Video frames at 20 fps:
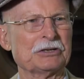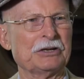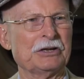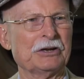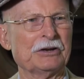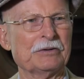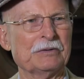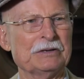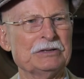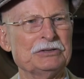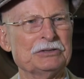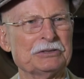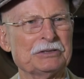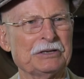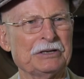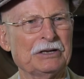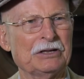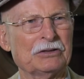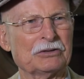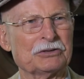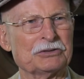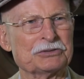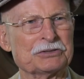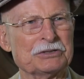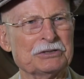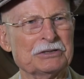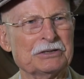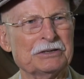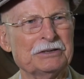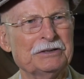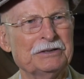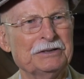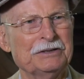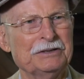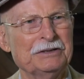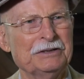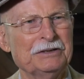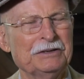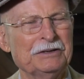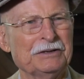a carriage at the Alcazar
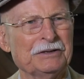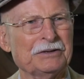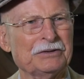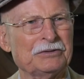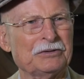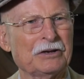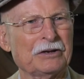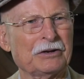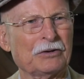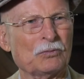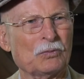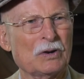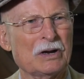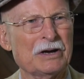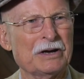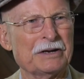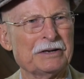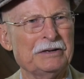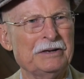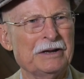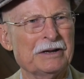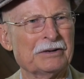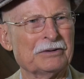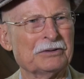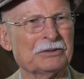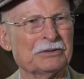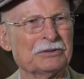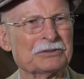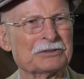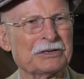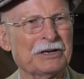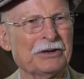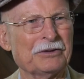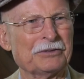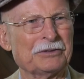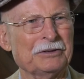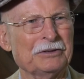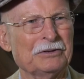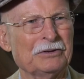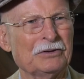and take a ride down to the
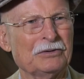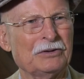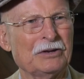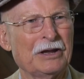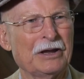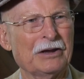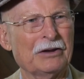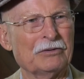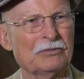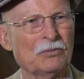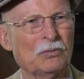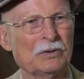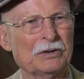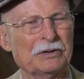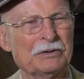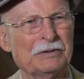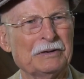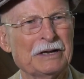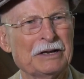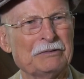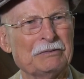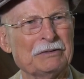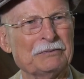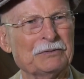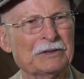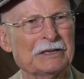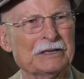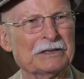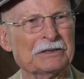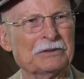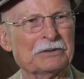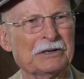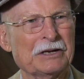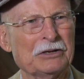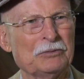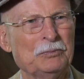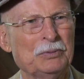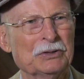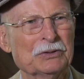south end of town where Henry Flagler had